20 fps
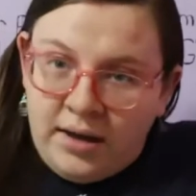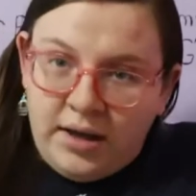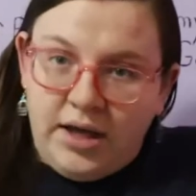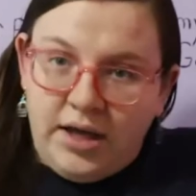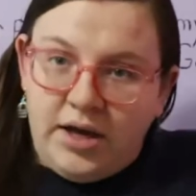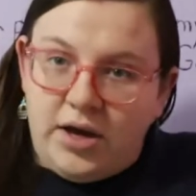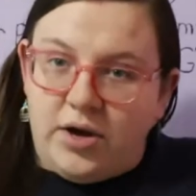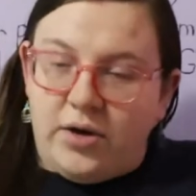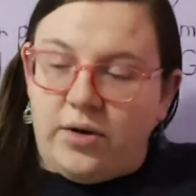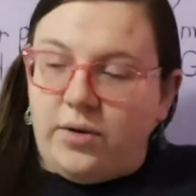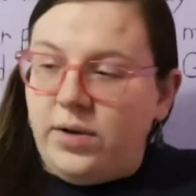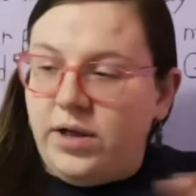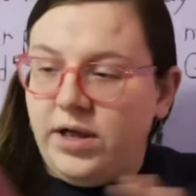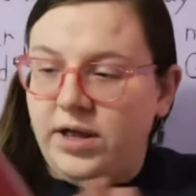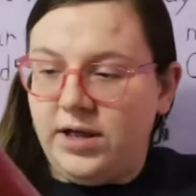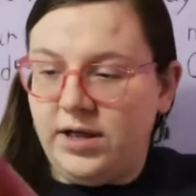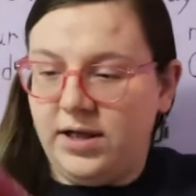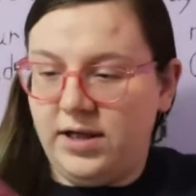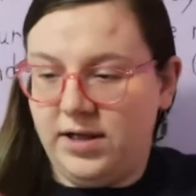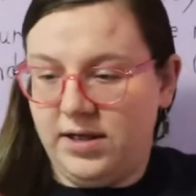you know,
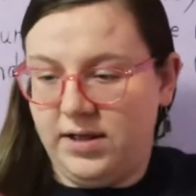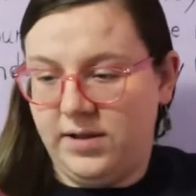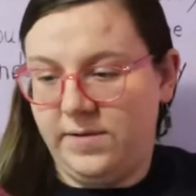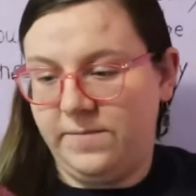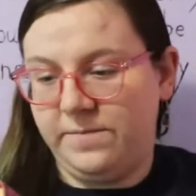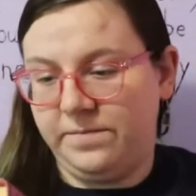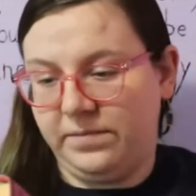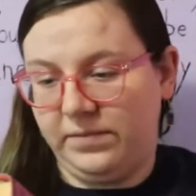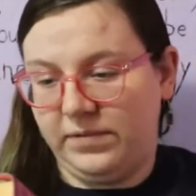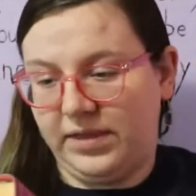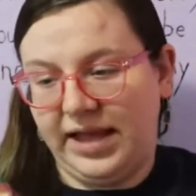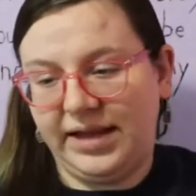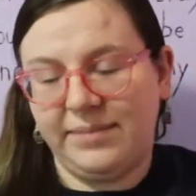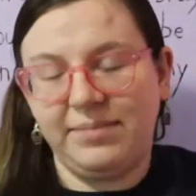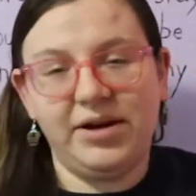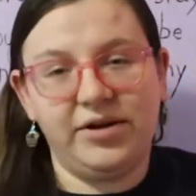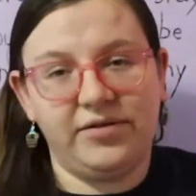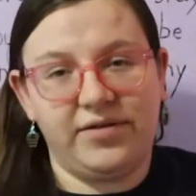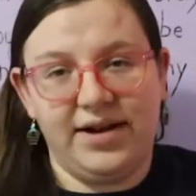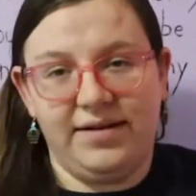like
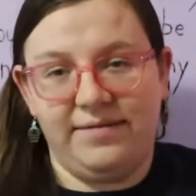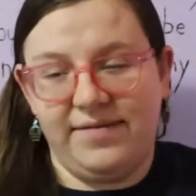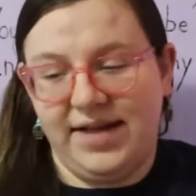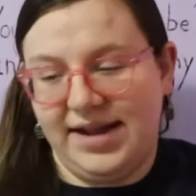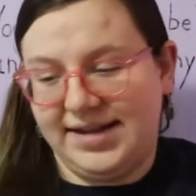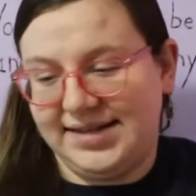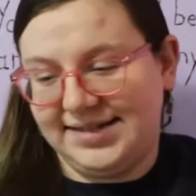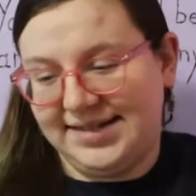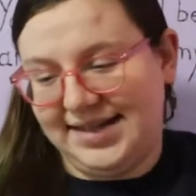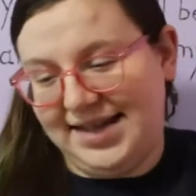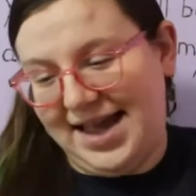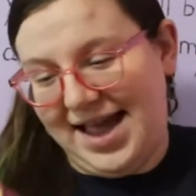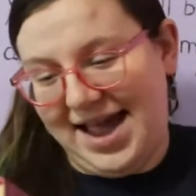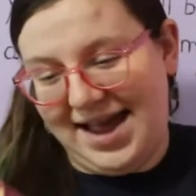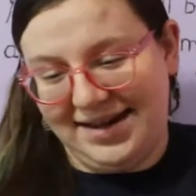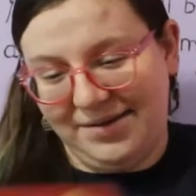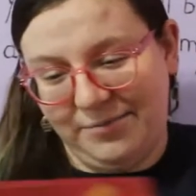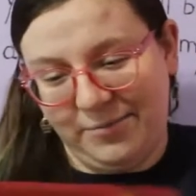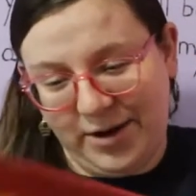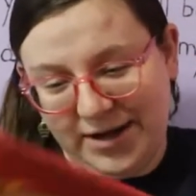middle grade fantasy,
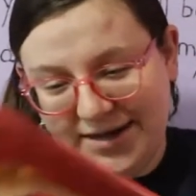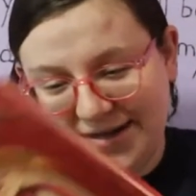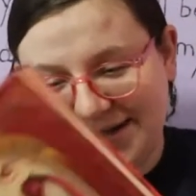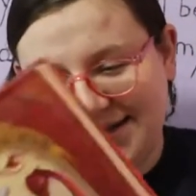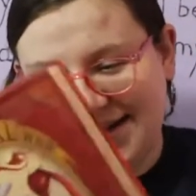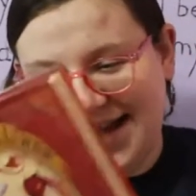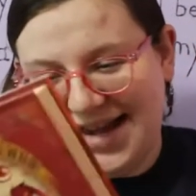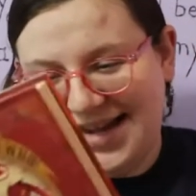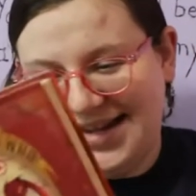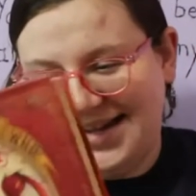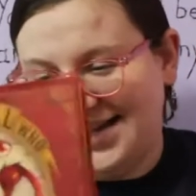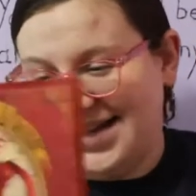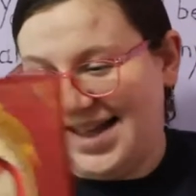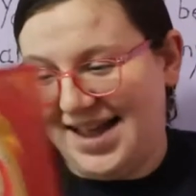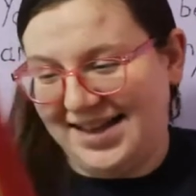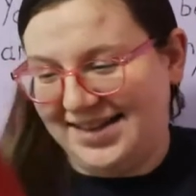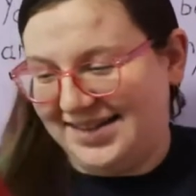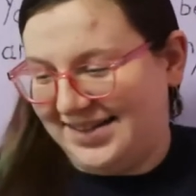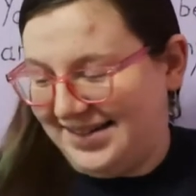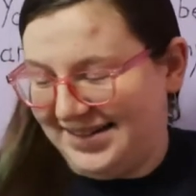and it was, and it,
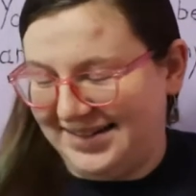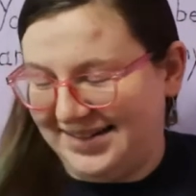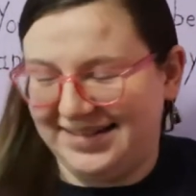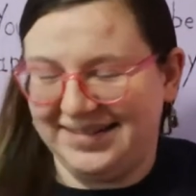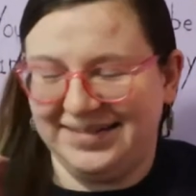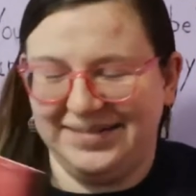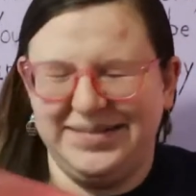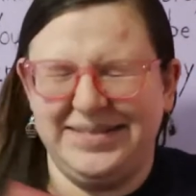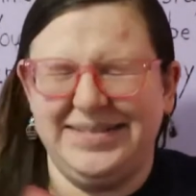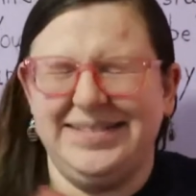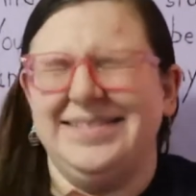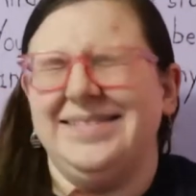it took...